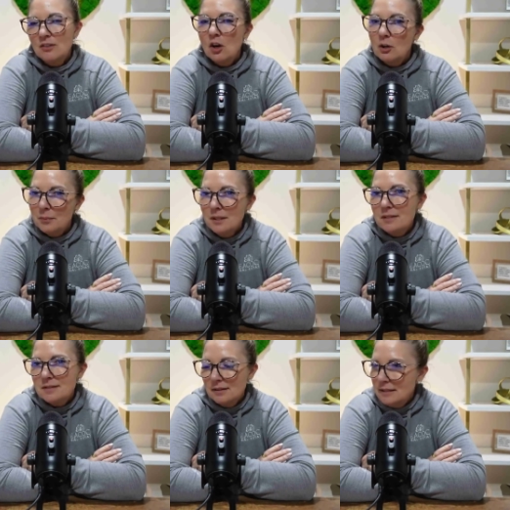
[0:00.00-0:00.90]
Carpet
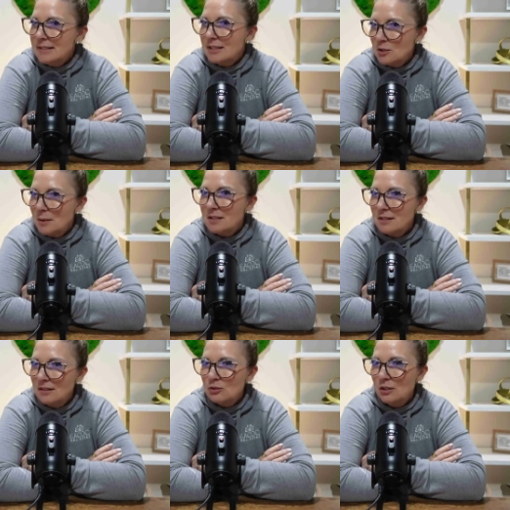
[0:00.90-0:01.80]
is the least
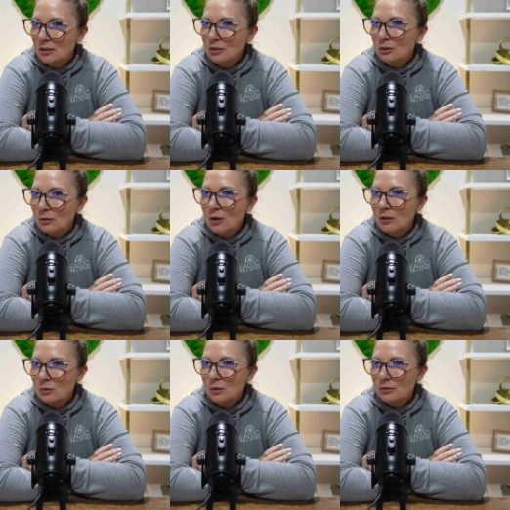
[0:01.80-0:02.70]
expensive than trying to do
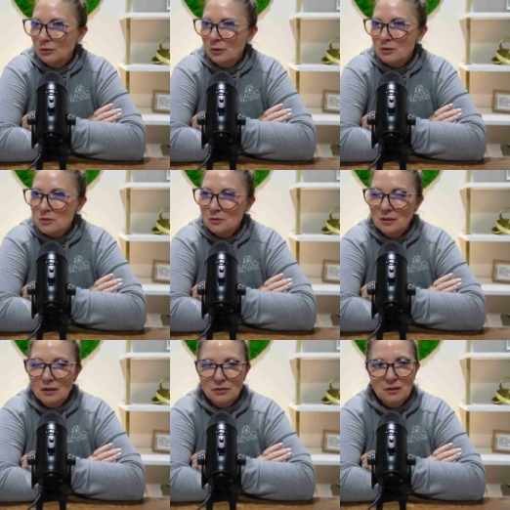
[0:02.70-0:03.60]
hardwood floors
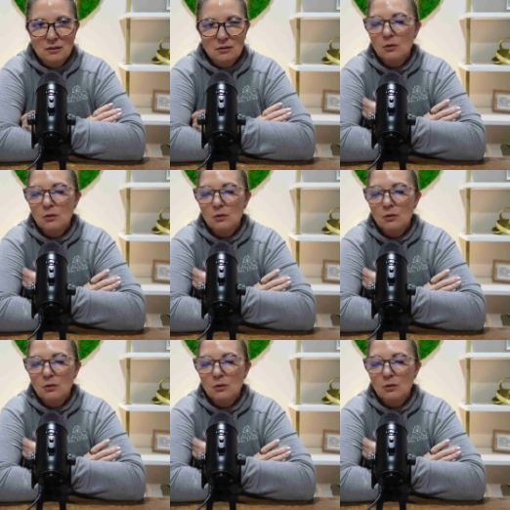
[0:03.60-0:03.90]
throughout the,